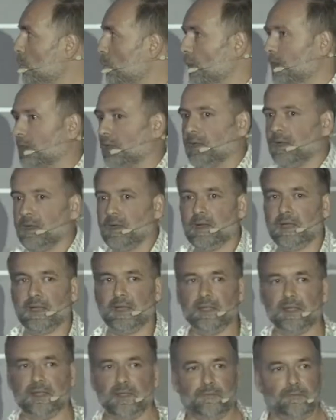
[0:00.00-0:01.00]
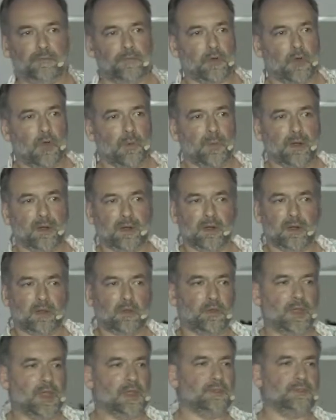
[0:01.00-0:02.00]
Well, from
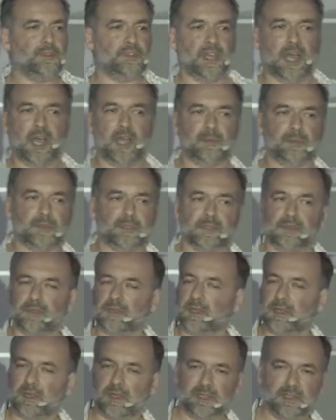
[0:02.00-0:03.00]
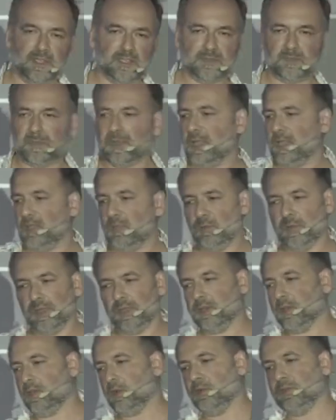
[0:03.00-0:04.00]
creative types, display,
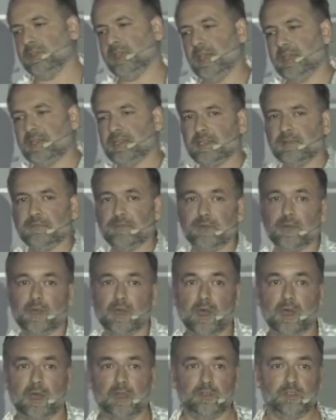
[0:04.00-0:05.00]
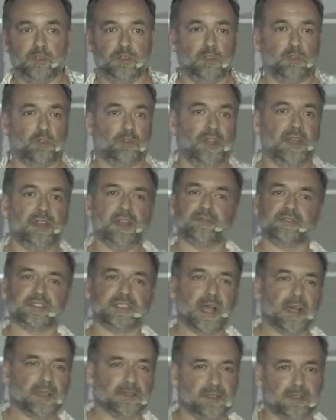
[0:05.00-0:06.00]
video, native, to creative
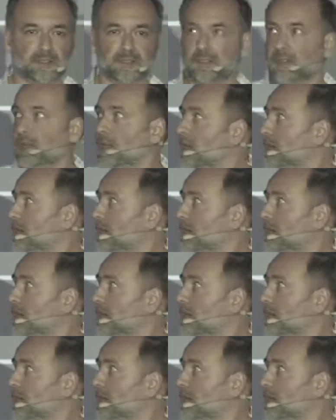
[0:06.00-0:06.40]
sizes.